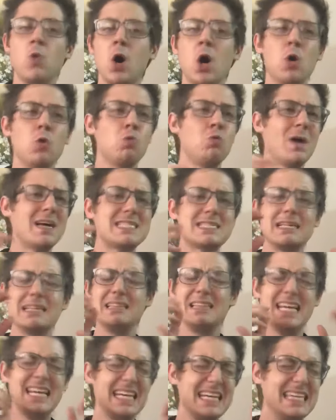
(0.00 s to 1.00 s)
whoa,
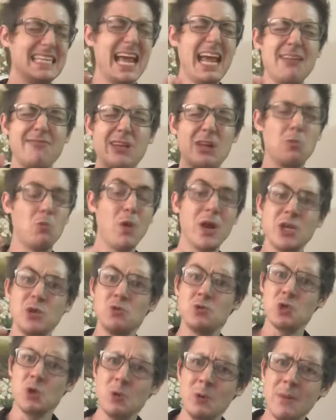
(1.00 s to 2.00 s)
Wesley David, what
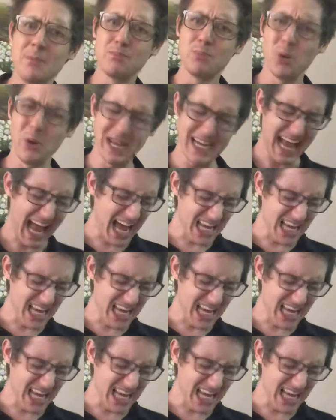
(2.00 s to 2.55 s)
you doing, boy?